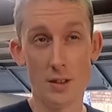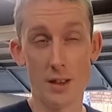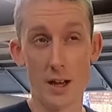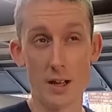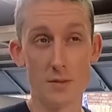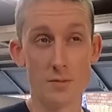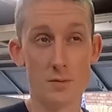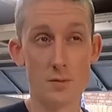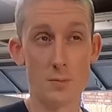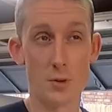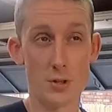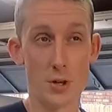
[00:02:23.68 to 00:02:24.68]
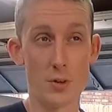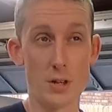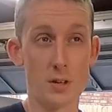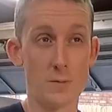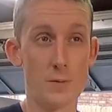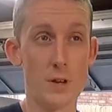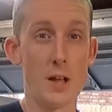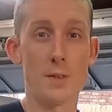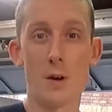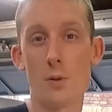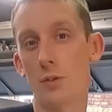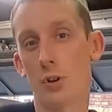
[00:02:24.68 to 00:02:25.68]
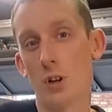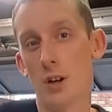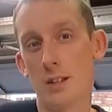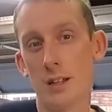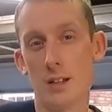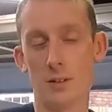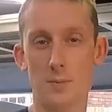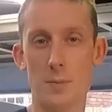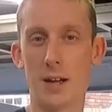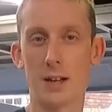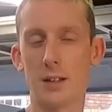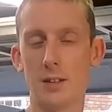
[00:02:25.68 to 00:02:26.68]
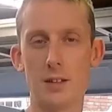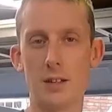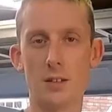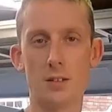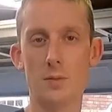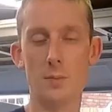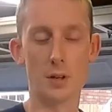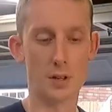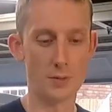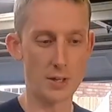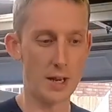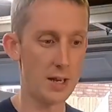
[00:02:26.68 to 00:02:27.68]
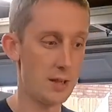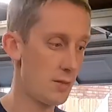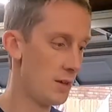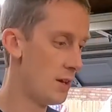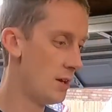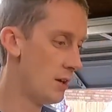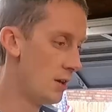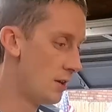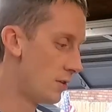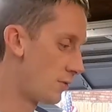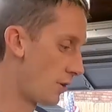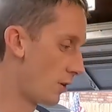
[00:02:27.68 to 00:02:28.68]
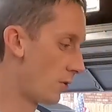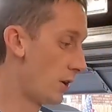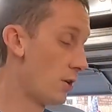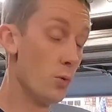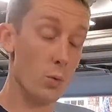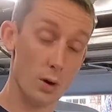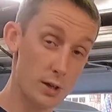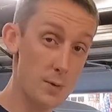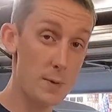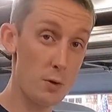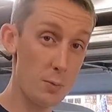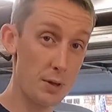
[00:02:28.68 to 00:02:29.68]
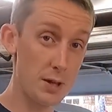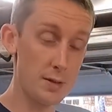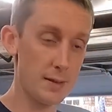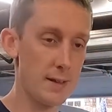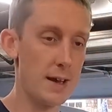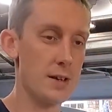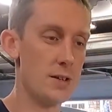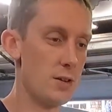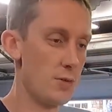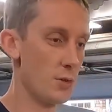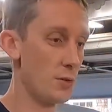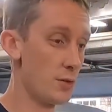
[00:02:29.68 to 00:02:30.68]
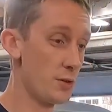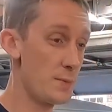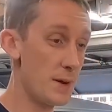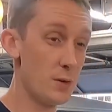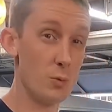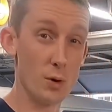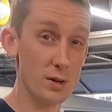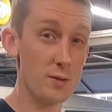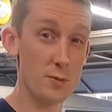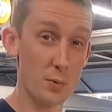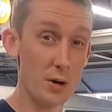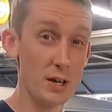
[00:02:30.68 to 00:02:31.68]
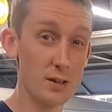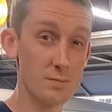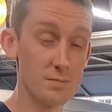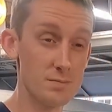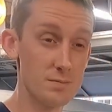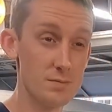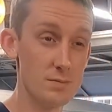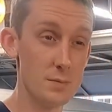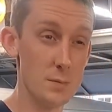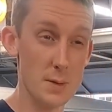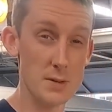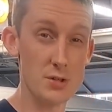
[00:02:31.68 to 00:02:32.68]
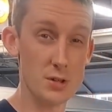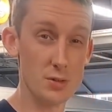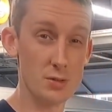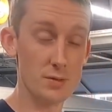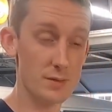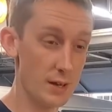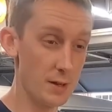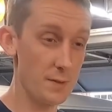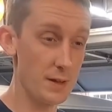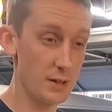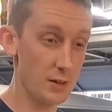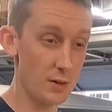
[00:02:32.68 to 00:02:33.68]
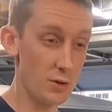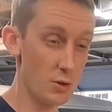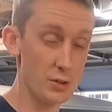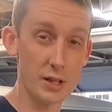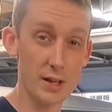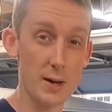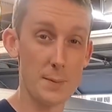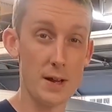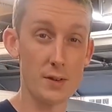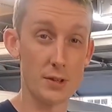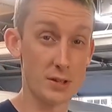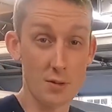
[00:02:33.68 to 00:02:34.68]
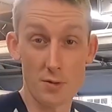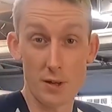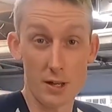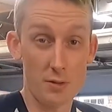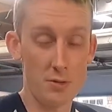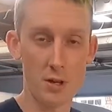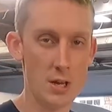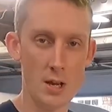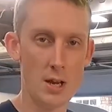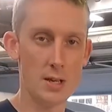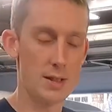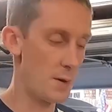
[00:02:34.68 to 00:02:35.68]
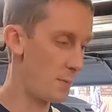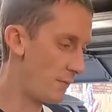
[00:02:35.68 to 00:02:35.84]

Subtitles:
that Bertone and Fiat thought was a good idea back in the middle of the 80s. So we're going to be replacing that. So there's only about one spring, maybe two, that I think are holding it up out of like the 6 that are